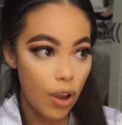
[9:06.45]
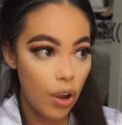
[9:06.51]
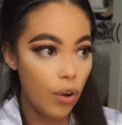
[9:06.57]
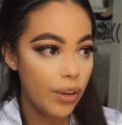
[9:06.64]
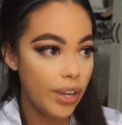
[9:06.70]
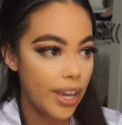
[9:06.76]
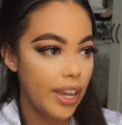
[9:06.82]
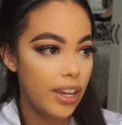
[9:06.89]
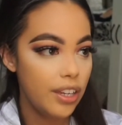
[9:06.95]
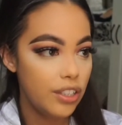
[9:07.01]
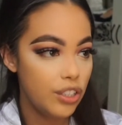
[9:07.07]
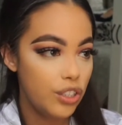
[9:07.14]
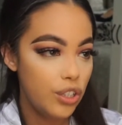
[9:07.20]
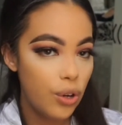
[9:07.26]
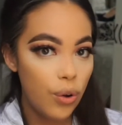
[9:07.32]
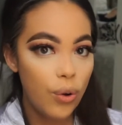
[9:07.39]
Okay,
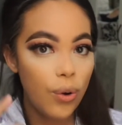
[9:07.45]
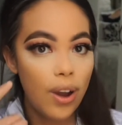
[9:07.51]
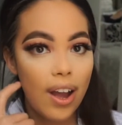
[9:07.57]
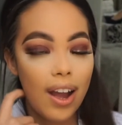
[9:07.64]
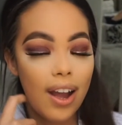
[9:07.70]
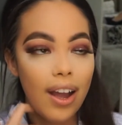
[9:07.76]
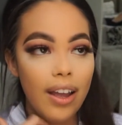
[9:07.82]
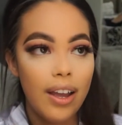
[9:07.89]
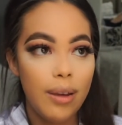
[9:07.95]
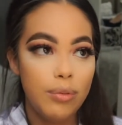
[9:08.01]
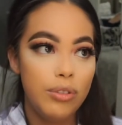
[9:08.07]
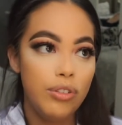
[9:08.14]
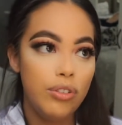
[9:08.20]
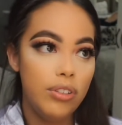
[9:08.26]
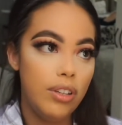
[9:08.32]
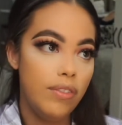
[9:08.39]
so I
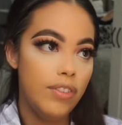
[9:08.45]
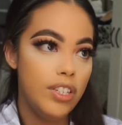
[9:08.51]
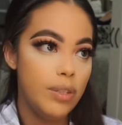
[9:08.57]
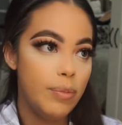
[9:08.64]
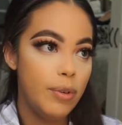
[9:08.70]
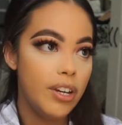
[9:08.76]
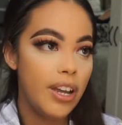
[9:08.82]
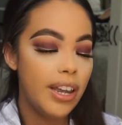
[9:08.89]
absolutely love this book.